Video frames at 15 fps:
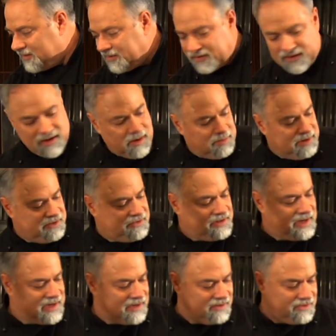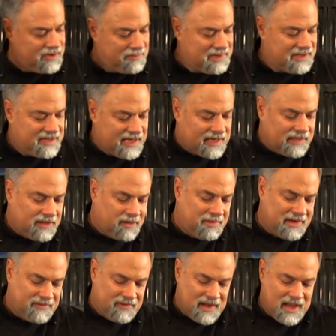just a couple of seconds, I'm gonna take a little
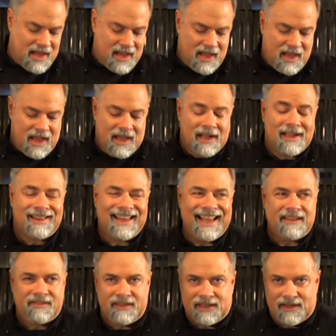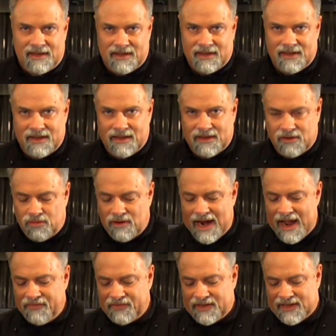bit of classic
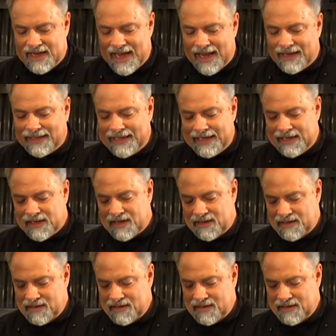Kraft Catalina.